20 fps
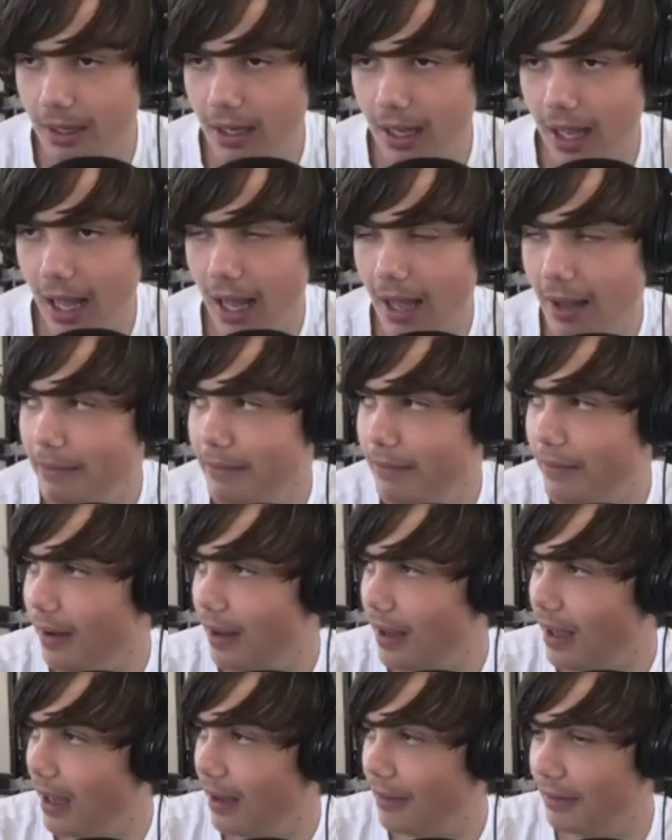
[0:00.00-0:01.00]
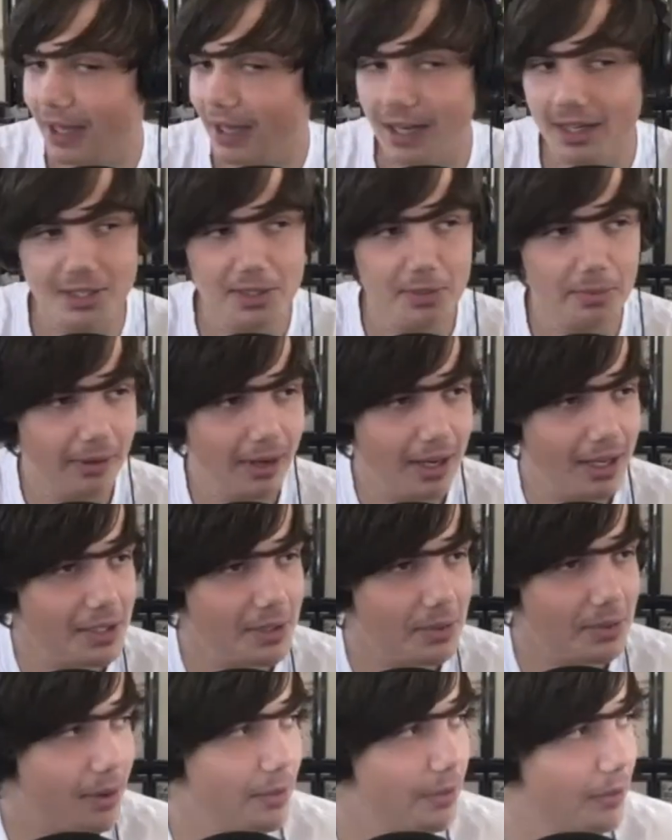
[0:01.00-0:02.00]
I'm kind of surprised
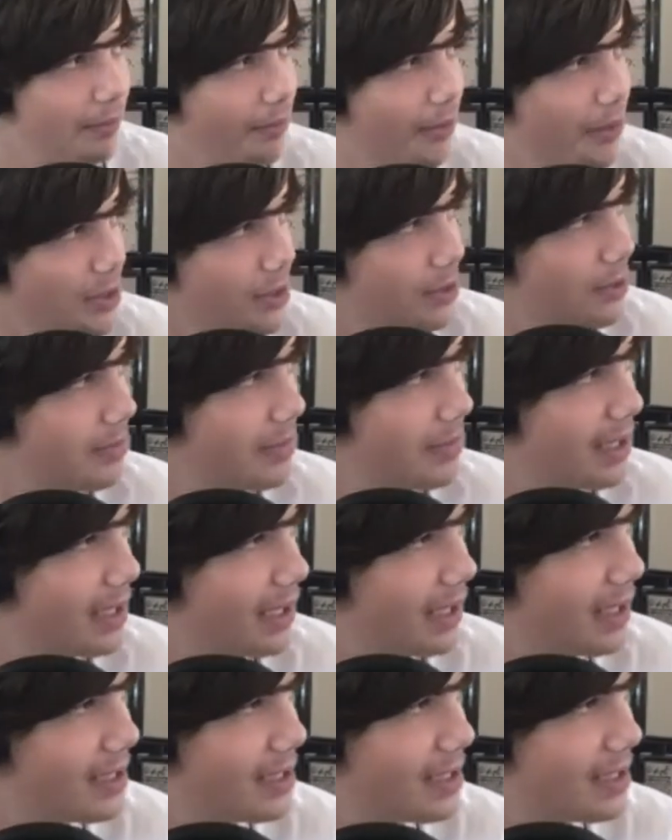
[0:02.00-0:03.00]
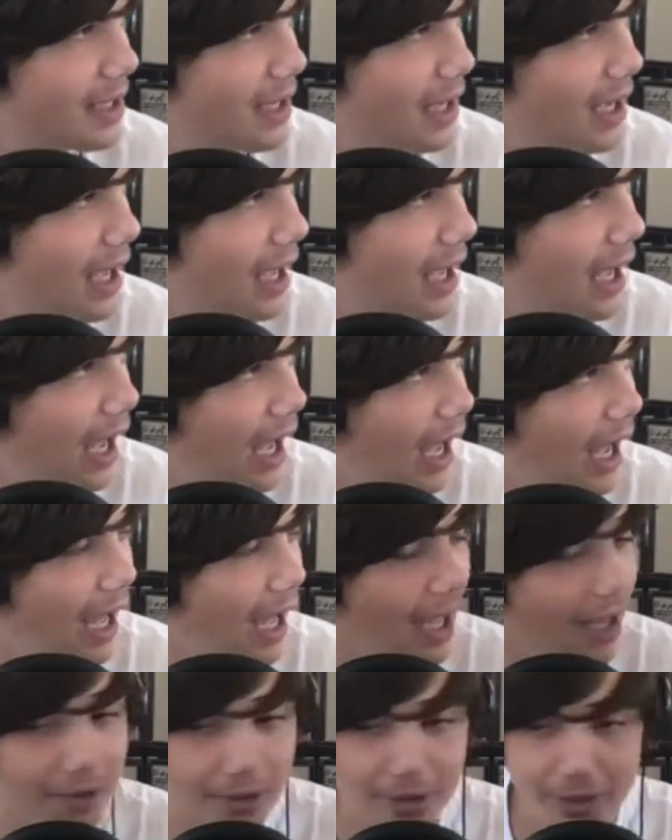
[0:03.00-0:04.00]
he went with Werdum, because
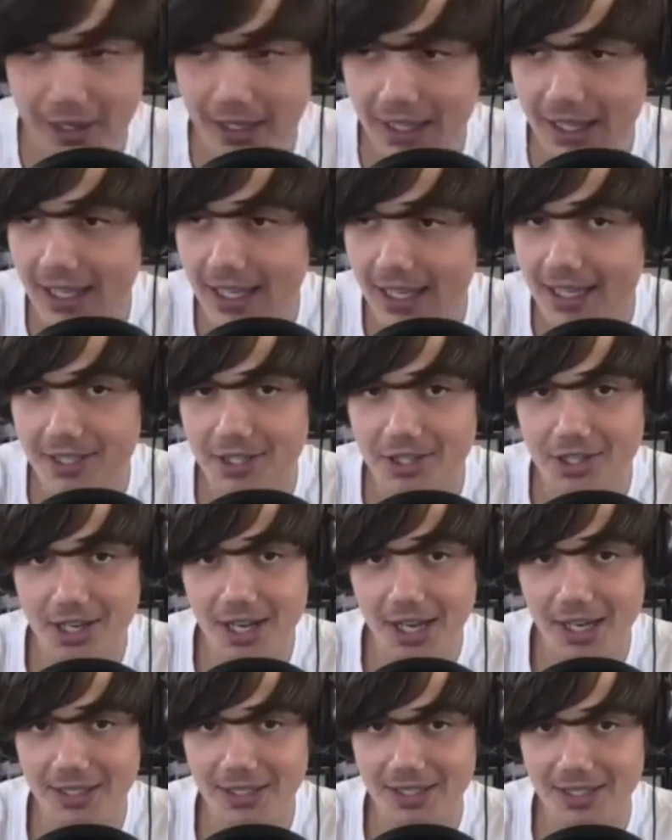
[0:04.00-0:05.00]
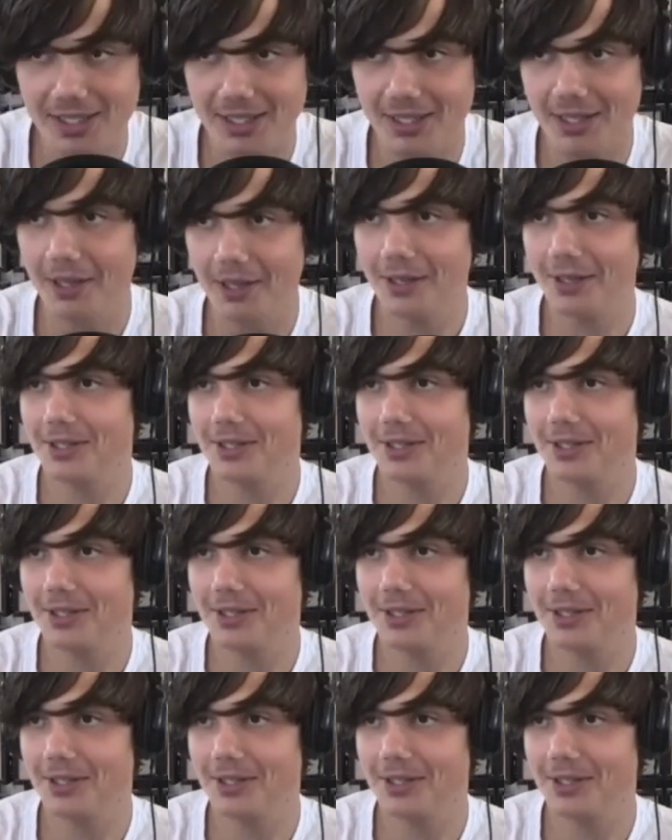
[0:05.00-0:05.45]
I don't think he has a chance.